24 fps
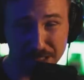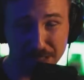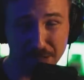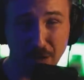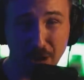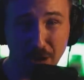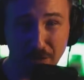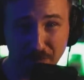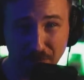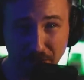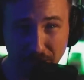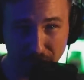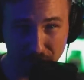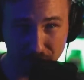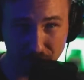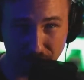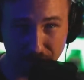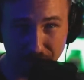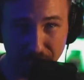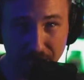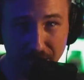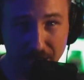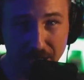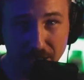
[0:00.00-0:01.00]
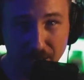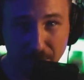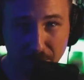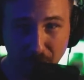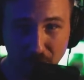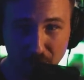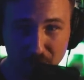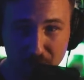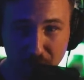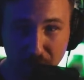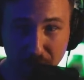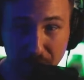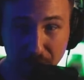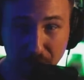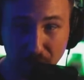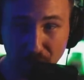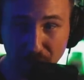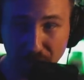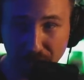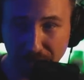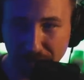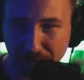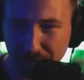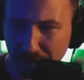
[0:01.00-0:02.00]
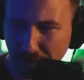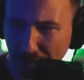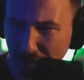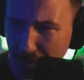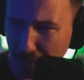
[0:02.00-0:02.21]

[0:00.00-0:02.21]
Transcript: off. Actually, most people that I